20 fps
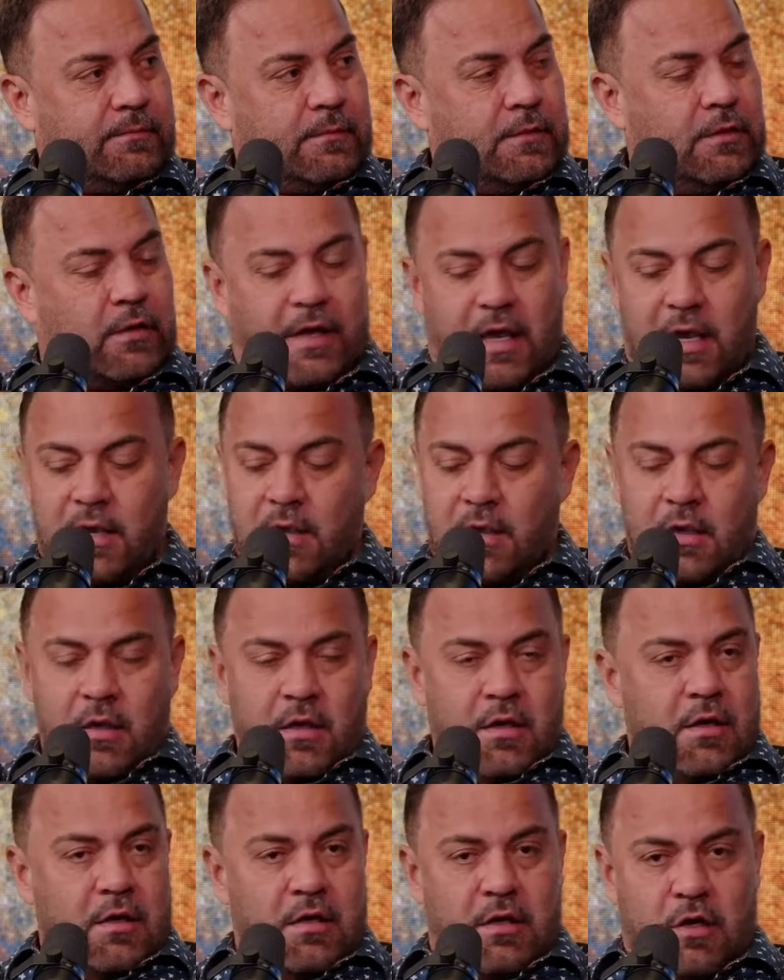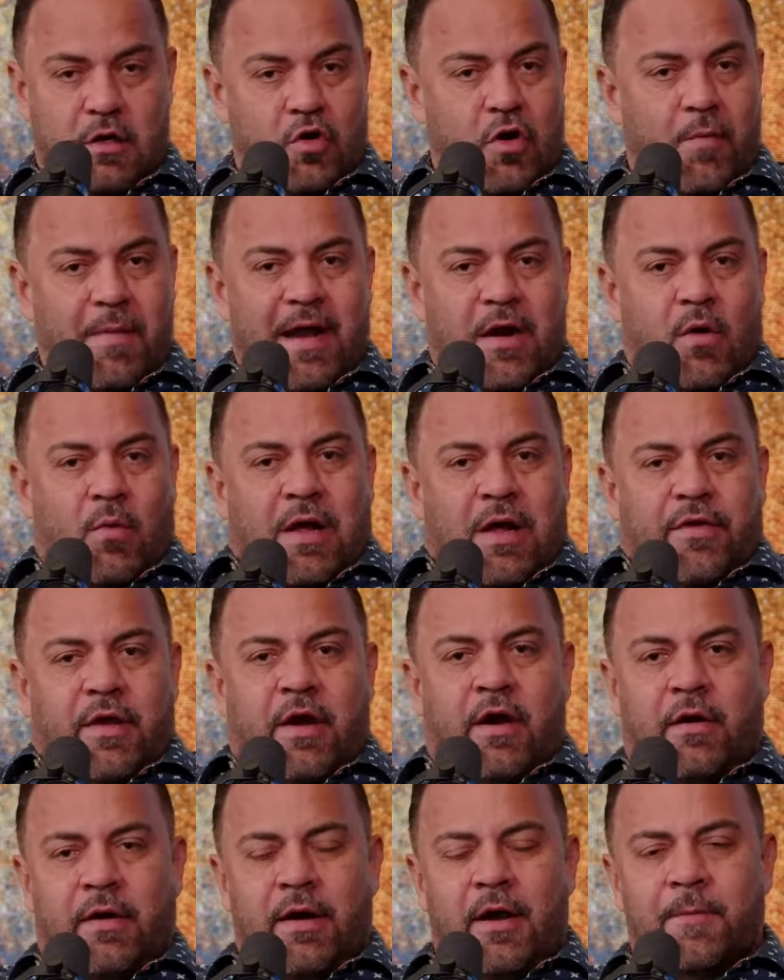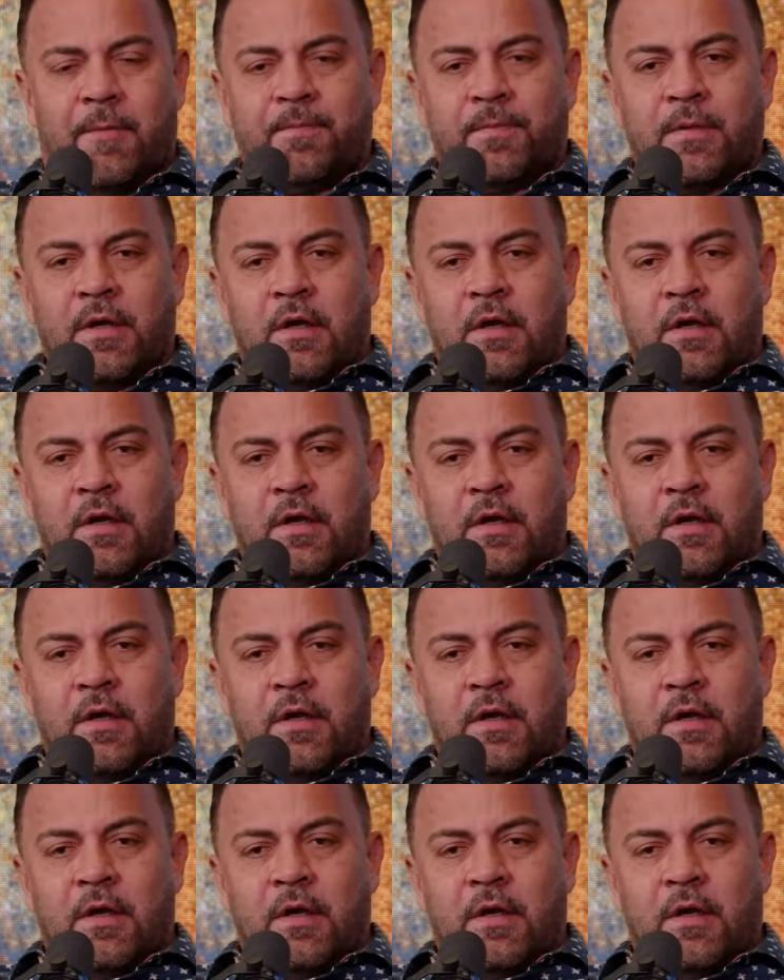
okay? In no matter what area.